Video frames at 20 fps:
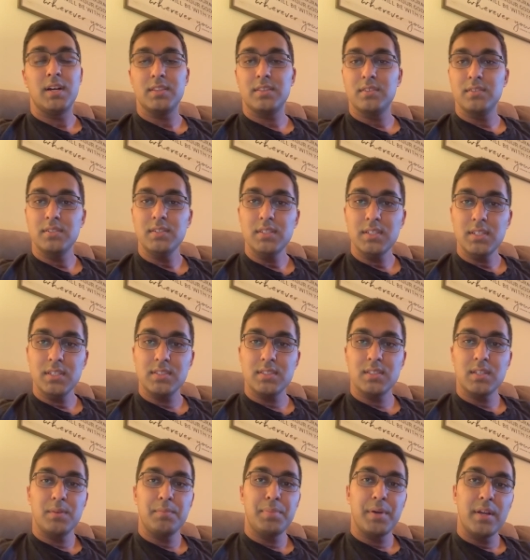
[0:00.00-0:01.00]
Third is
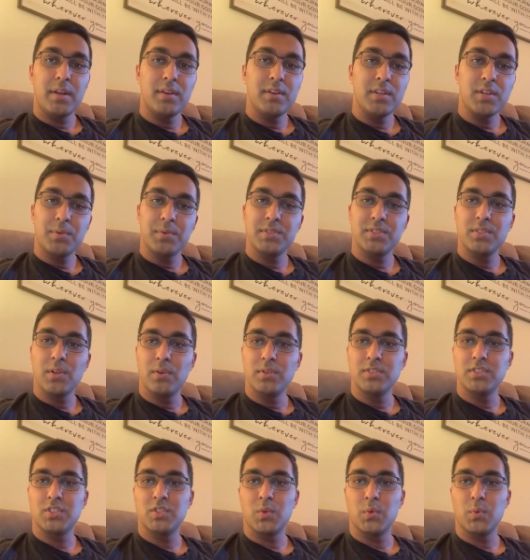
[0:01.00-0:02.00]
compare your
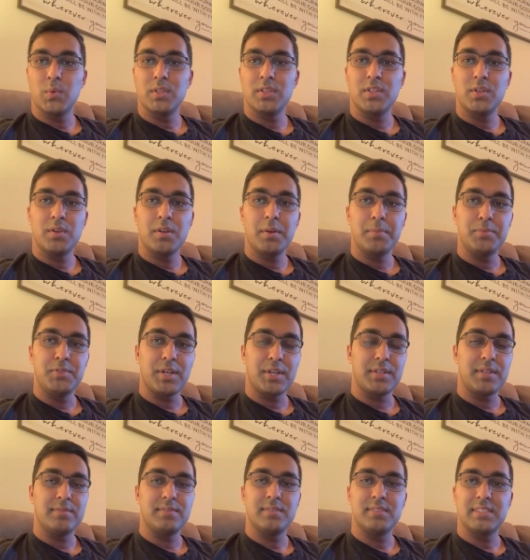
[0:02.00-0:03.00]
results with your
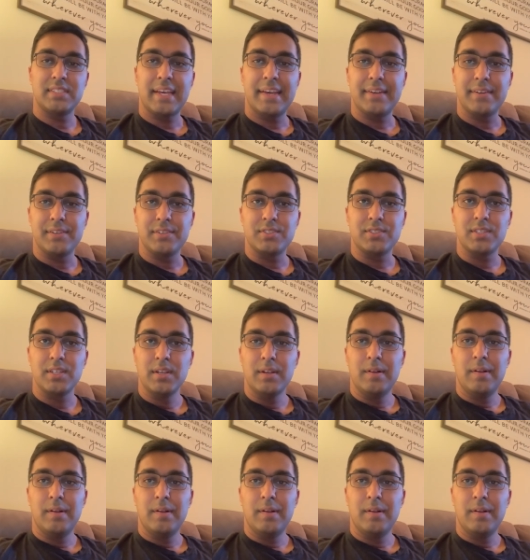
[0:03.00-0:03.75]
objectives and standards.